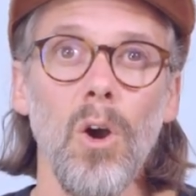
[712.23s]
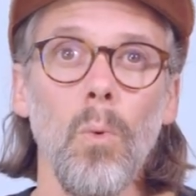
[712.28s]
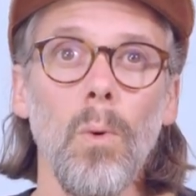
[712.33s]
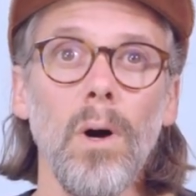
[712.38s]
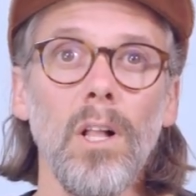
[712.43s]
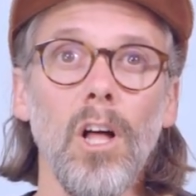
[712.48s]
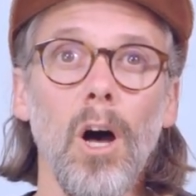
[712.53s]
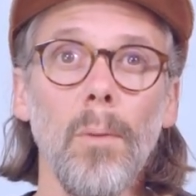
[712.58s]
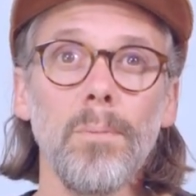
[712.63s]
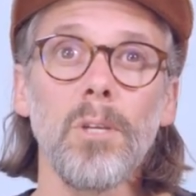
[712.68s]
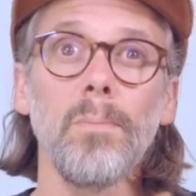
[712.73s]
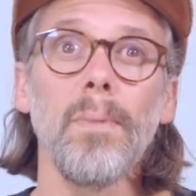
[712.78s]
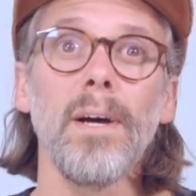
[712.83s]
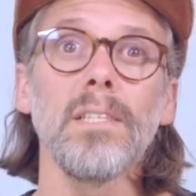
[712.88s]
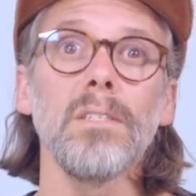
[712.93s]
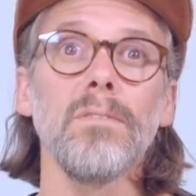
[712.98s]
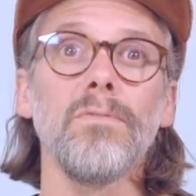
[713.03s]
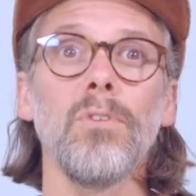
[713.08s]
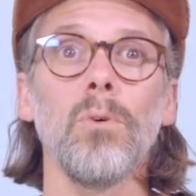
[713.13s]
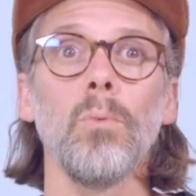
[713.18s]
While
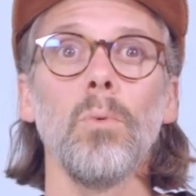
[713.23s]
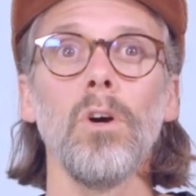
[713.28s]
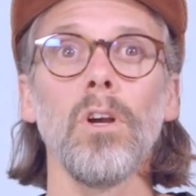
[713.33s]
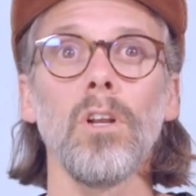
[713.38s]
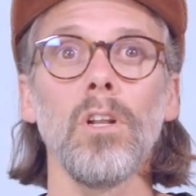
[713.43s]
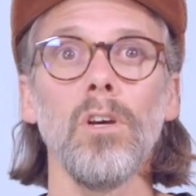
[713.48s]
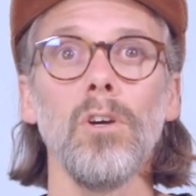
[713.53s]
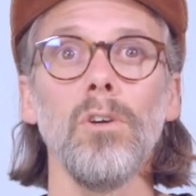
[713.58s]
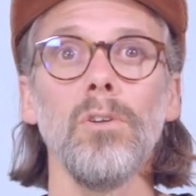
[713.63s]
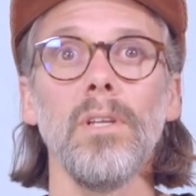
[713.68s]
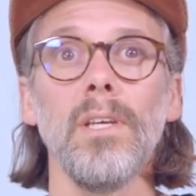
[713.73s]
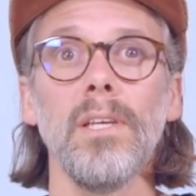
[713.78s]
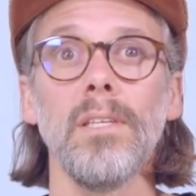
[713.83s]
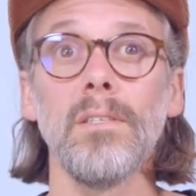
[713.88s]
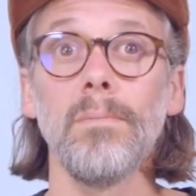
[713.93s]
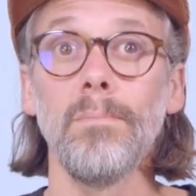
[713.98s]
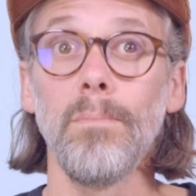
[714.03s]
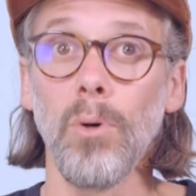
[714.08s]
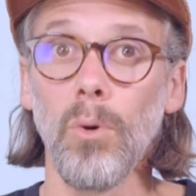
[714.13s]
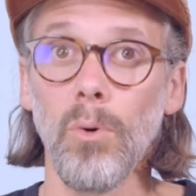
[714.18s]
optimizing for workload
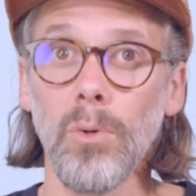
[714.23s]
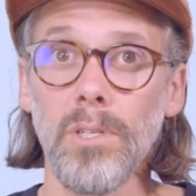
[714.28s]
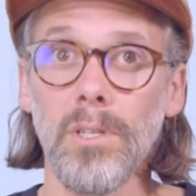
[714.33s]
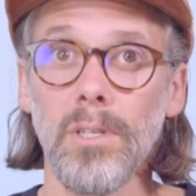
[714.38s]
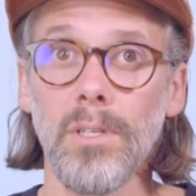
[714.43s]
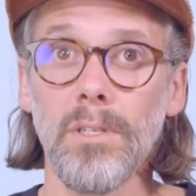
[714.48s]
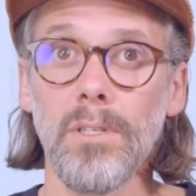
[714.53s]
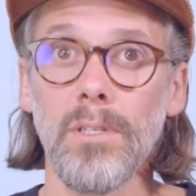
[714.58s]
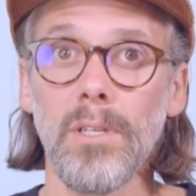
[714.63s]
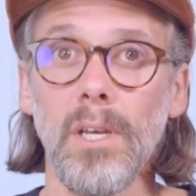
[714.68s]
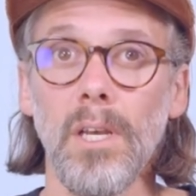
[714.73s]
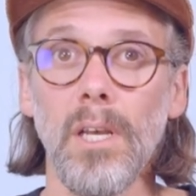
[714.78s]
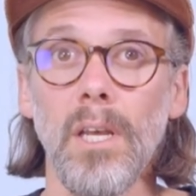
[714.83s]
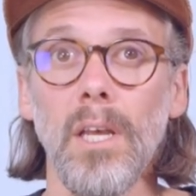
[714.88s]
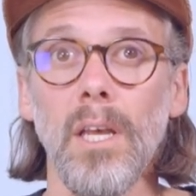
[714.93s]
is important,